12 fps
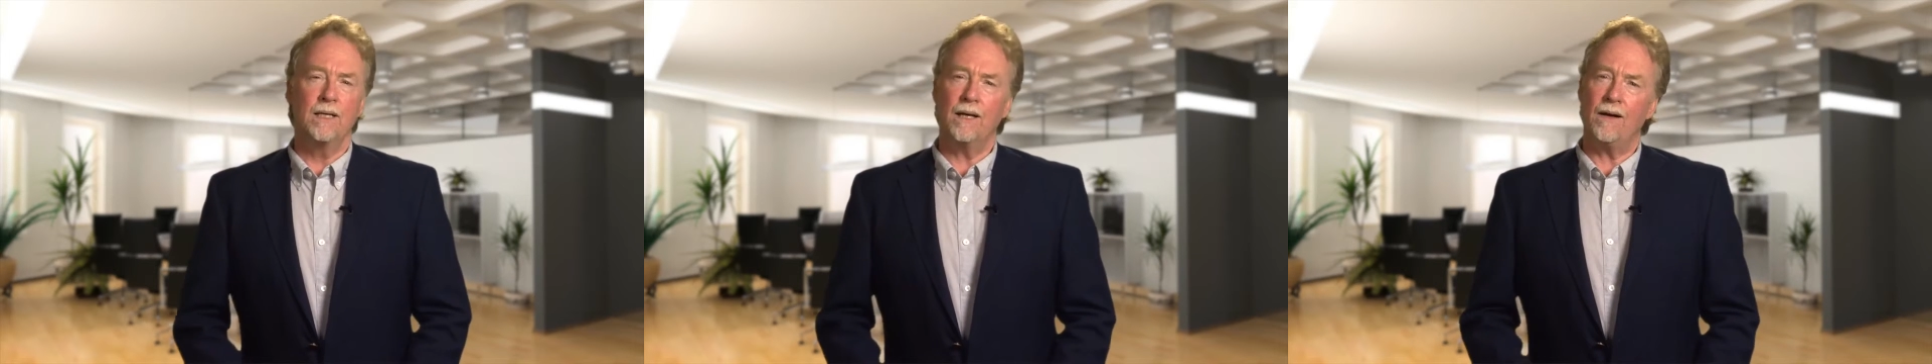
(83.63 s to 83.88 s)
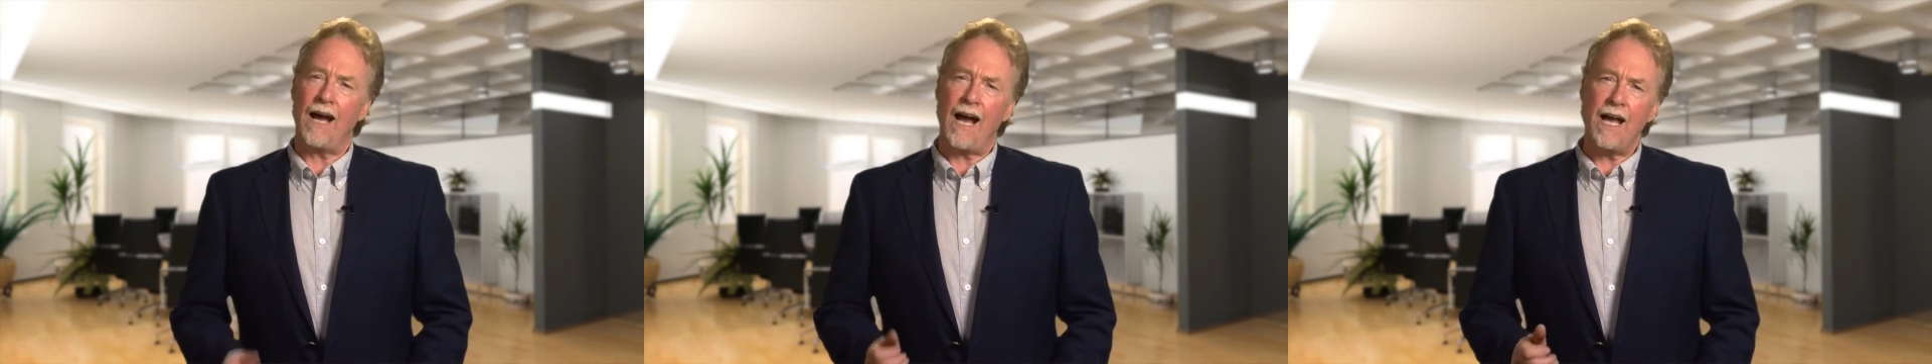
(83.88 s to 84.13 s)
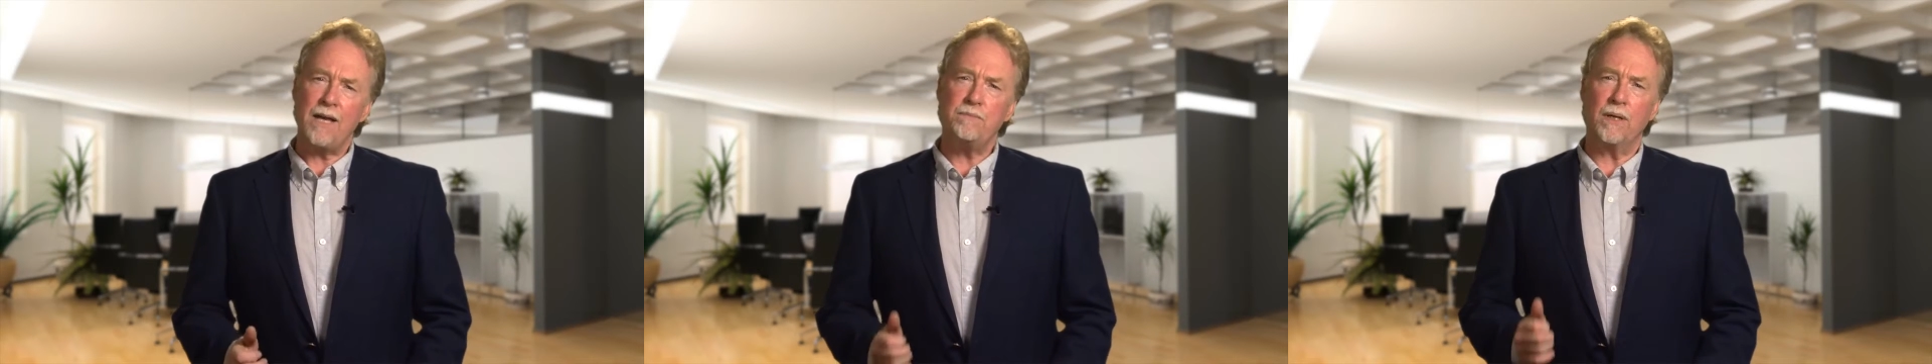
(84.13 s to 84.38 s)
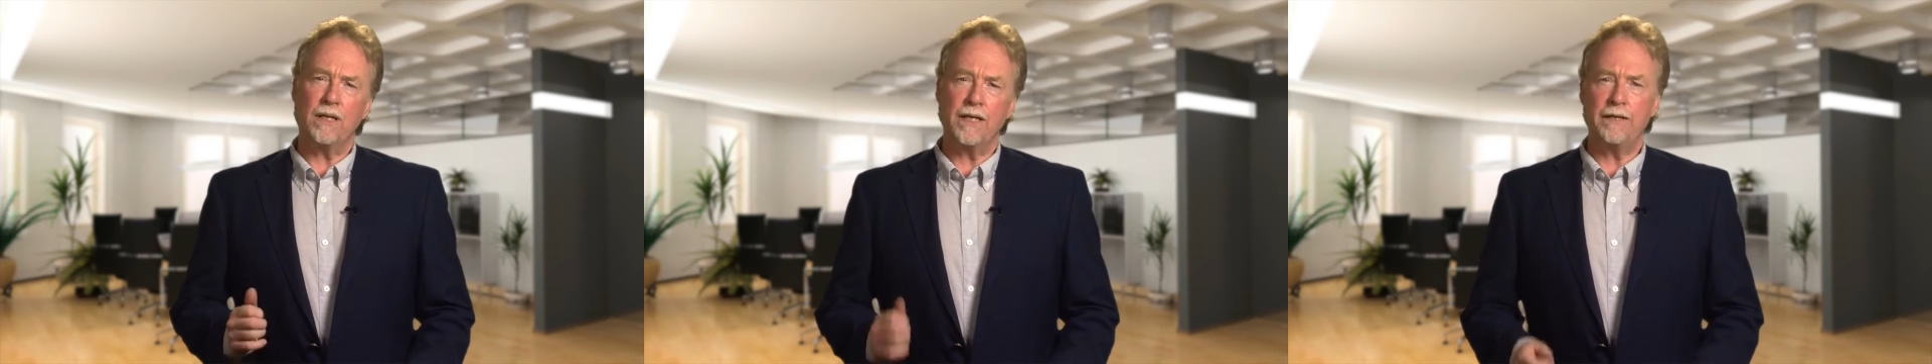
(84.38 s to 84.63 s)
Now, I
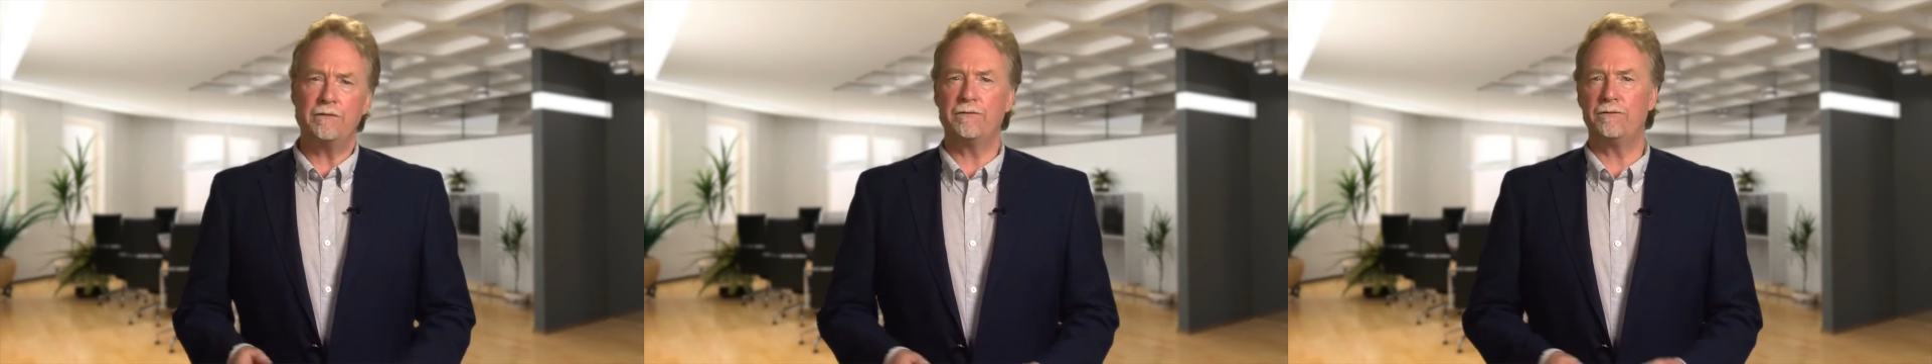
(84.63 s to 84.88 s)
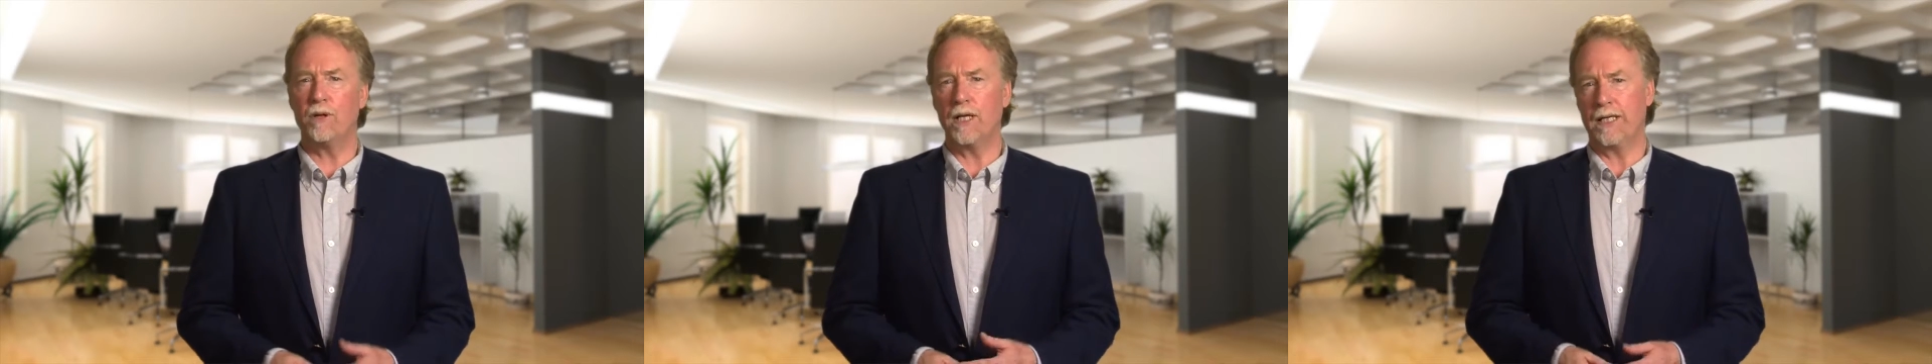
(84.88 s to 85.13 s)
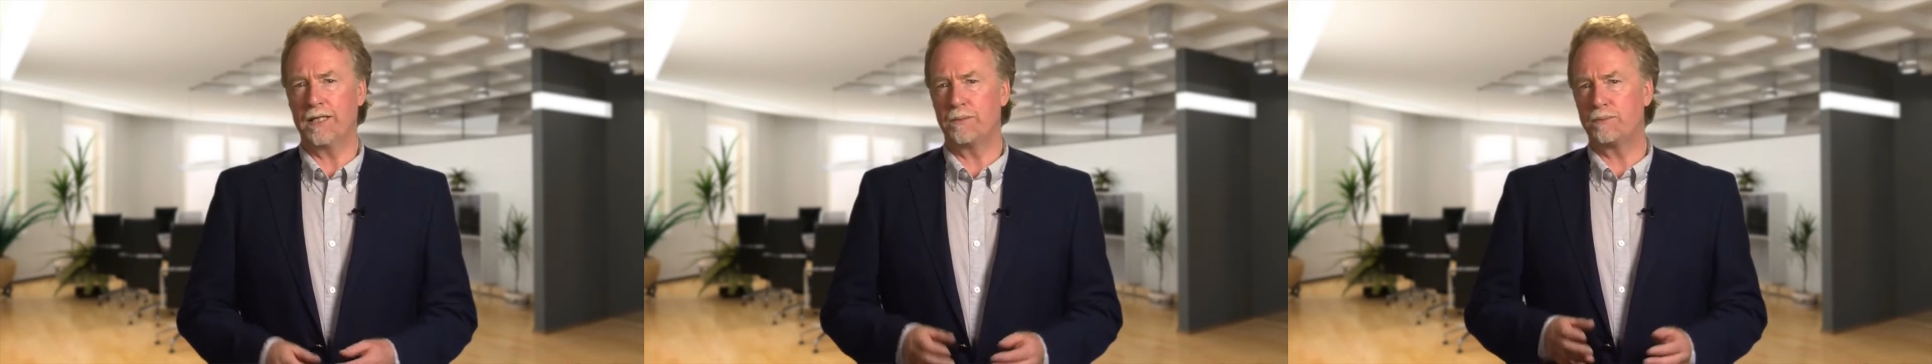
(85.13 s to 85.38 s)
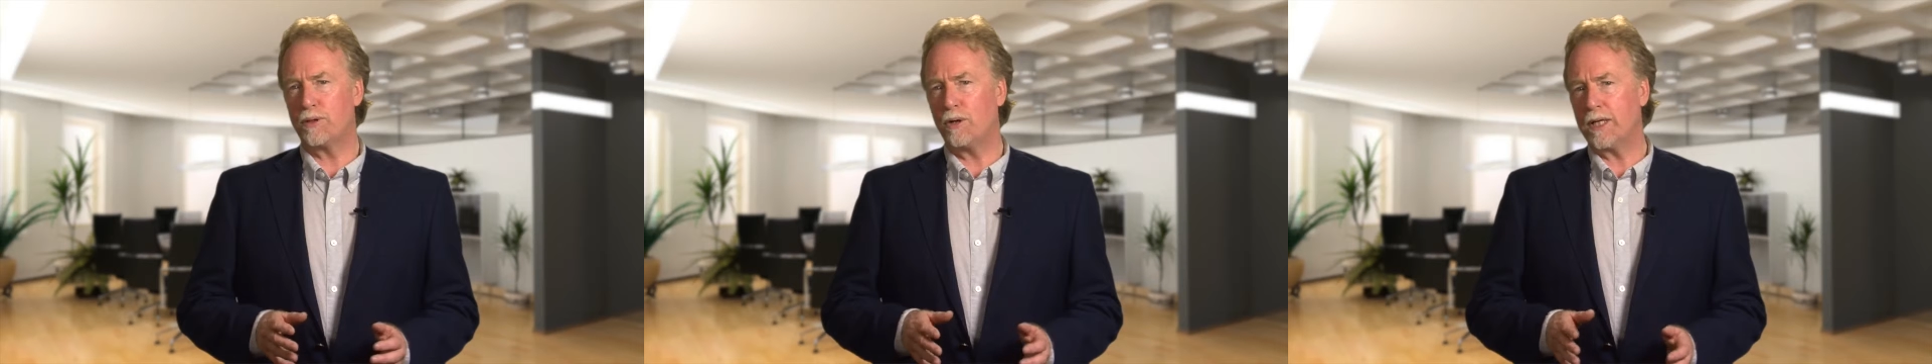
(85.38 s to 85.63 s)
believe fully in the
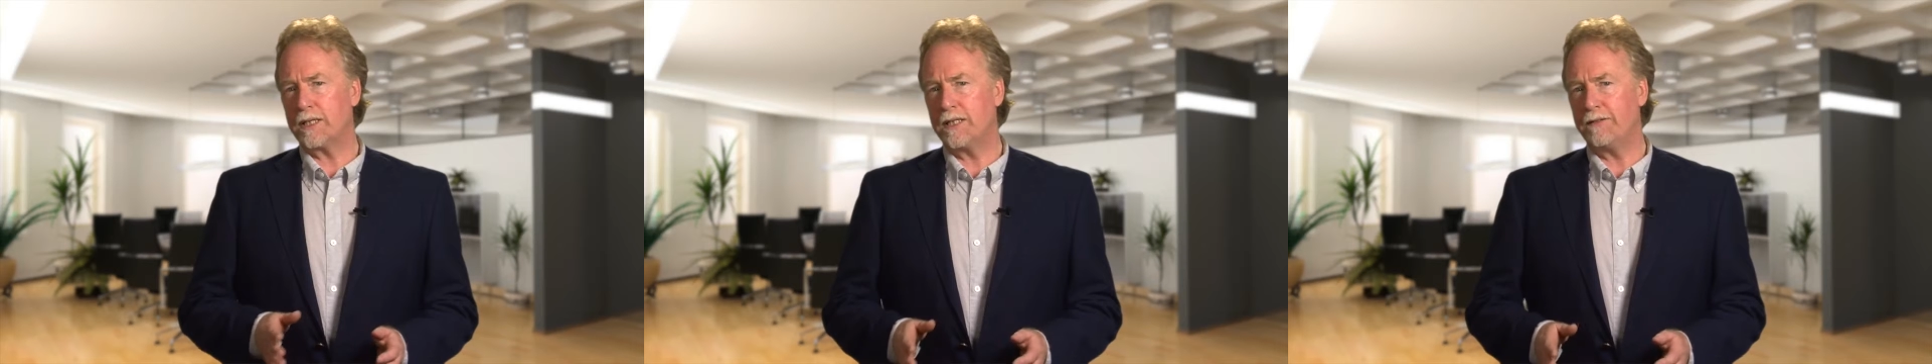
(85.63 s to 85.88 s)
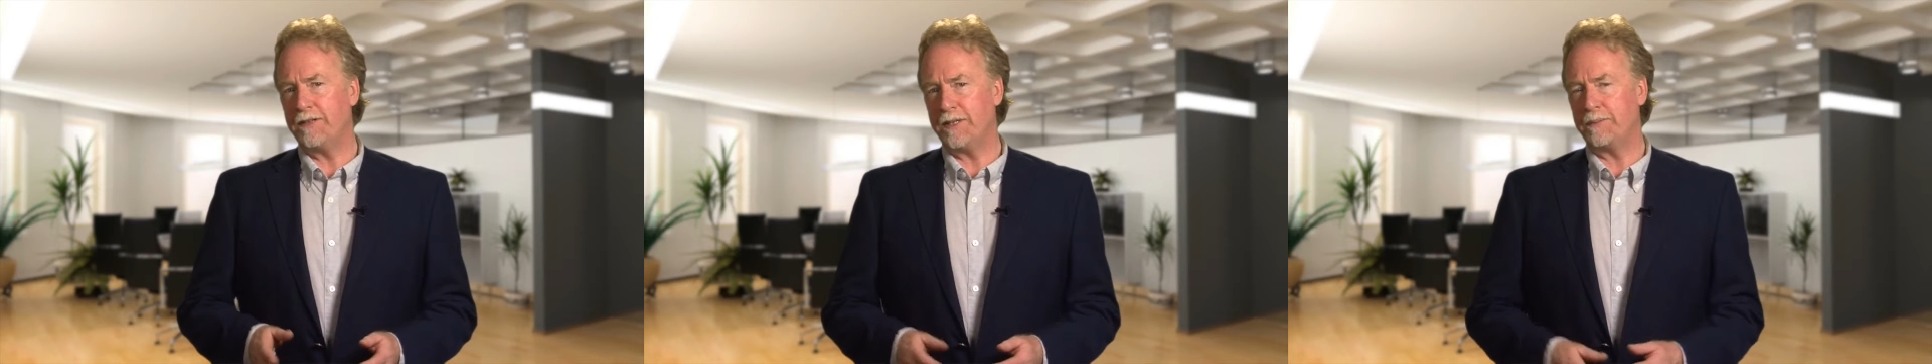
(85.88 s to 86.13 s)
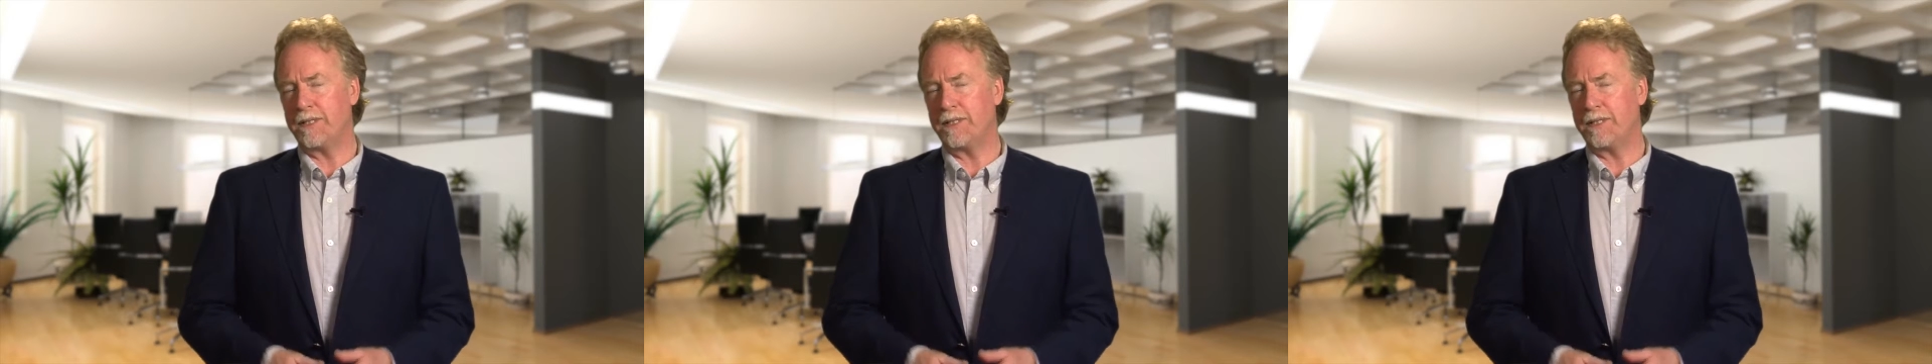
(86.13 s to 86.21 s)
productivity